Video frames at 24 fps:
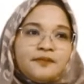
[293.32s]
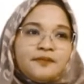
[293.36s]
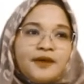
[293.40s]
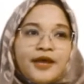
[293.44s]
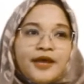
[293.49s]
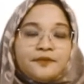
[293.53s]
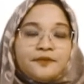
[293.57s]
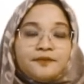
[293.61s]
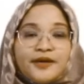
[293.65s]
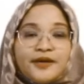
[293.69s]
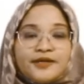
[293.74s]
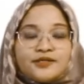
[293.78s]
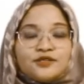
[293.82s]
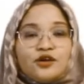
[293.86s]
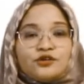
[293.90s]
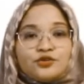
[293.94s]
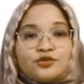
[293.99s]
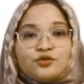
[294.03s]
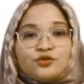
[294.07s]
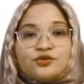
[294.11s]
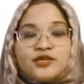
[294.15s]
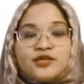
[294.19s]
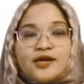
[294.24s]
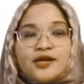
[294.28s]
And based on
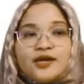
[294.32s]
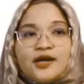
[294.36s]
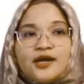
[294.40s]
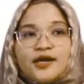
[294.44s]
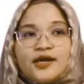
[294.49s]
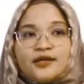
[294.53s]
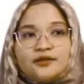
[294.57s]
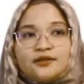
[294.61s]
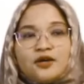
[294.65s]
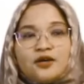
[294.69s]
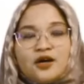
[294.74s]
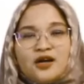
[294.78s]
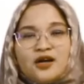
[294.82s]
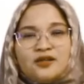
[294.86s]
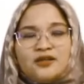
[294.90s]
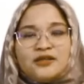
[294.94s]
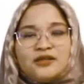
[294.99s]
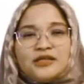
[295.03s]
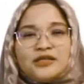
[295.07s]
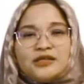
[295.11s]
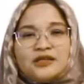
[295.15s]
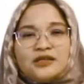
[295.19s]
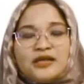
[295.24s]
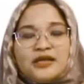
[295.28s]
Sujaya et
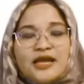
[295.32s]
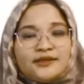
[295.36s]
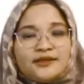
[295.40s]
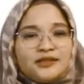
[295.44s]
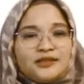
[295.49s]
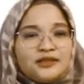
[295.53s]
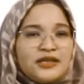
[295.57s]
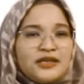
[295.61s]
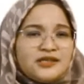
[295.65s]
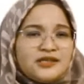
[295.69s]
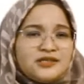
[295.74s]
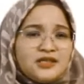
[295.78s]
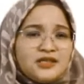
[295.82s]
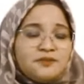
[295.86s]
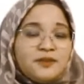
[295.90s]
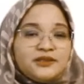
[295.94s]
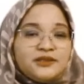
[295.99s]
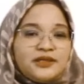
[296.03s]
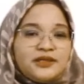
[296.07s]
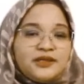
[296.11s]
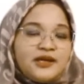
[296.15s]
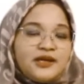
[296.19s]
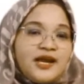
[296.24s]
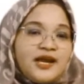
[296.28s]
al., the lactic acid
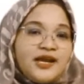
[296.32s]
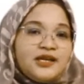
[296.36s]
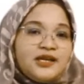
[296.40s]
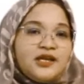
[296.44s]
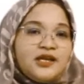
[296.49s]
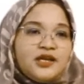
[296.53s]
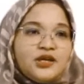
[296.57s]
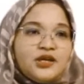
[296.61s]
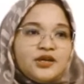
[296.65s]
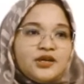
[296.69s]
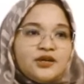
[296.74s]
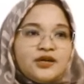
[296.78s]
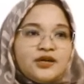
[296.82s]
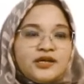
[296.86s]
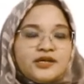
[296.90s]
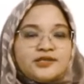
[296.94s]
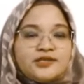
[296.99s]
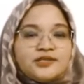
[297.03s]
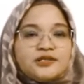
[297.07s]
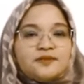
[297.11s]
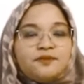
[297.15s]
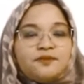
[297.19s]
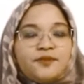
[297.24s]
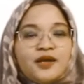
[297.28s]
bacteria in here
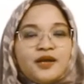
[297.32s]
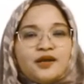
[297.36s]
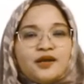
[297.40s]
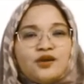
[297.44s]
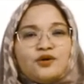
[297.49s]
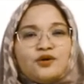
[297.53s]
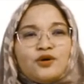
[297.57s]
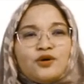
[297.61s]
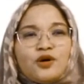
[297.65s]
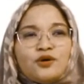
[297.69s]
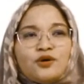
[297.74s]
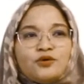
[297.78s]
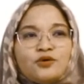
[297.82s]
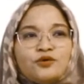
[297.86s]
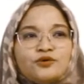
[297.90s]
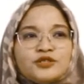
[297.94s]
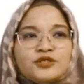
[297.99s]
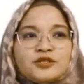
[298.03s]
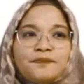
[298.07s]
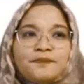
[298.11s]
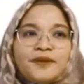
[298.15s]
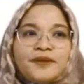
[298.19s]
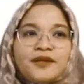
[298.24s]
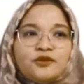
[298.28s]
is
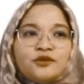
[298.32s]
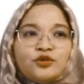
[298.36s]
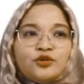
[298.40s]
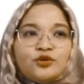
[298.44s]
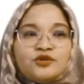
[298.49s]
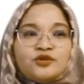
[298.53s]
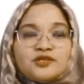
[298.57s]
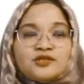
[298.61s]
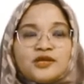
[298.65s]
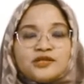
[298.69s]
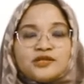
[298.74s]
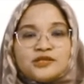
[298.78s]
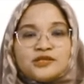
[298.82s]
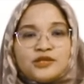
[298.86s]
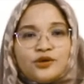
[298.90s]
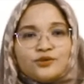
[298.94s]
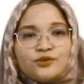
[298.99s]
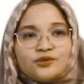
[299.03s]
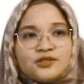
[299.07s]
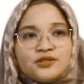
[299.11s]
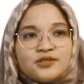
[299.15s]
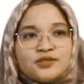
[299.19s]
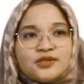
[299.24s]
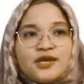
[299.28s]
Pediococcus
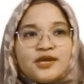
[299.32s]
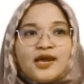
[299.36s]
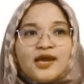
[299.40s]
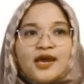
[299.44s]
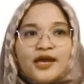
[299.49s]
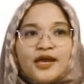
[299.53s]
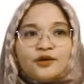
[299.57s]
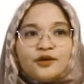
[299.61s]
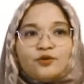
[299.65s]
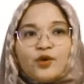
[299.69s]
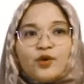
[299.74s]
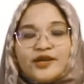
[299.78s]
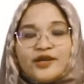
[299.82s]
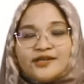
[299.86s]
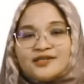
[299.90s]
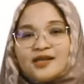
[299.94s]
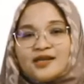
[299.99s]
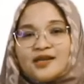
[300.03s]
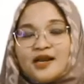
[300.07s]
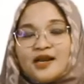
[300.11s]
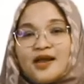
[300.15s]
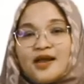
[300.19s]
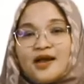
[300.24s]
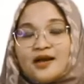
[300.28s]
pentosaceus and
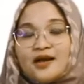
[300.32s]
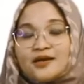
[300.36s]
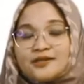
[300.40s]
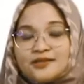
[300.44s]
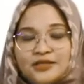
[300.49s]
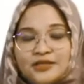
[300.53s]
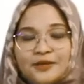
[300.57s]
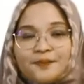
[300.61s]
Weisselia